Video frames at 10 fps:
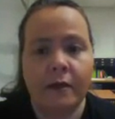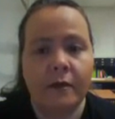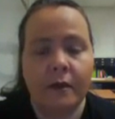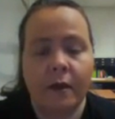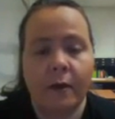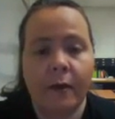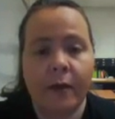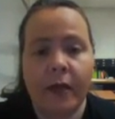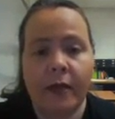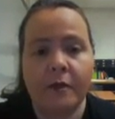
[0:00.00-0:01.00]
It's the only way we
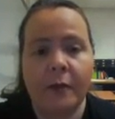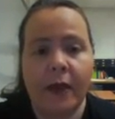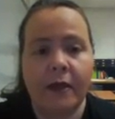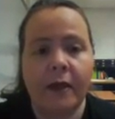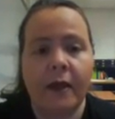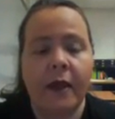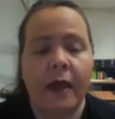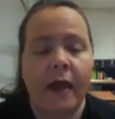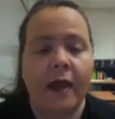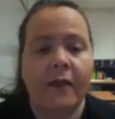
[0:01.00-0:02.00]
can expand it.
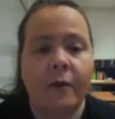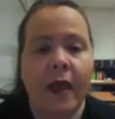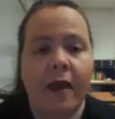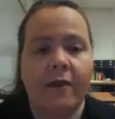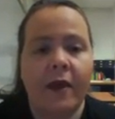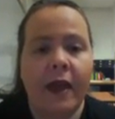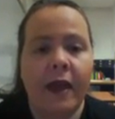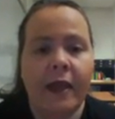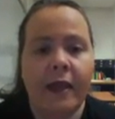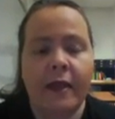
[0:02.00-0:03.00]
And then we have
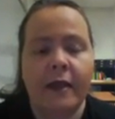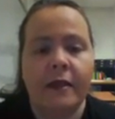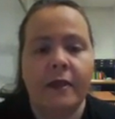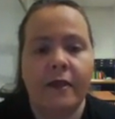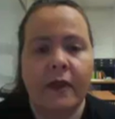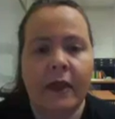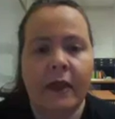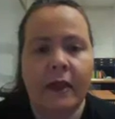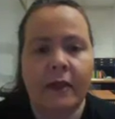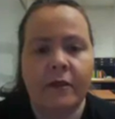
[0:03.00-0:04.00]
a to the
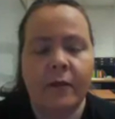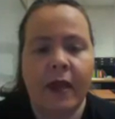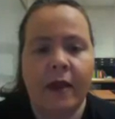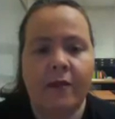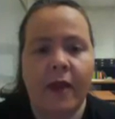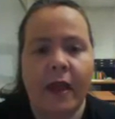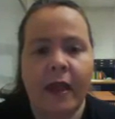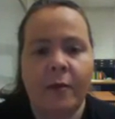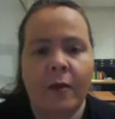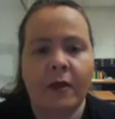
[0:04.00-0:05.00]
n, so we have
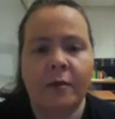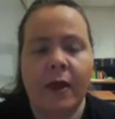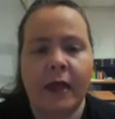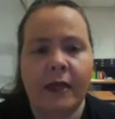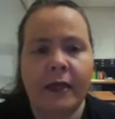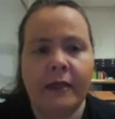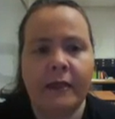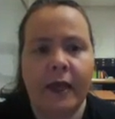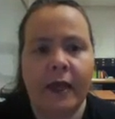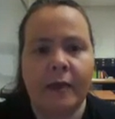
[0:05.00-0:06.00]
a multiplied n
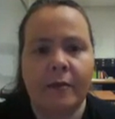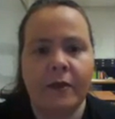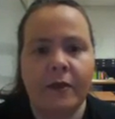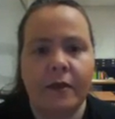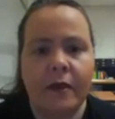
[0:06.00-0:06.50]
times,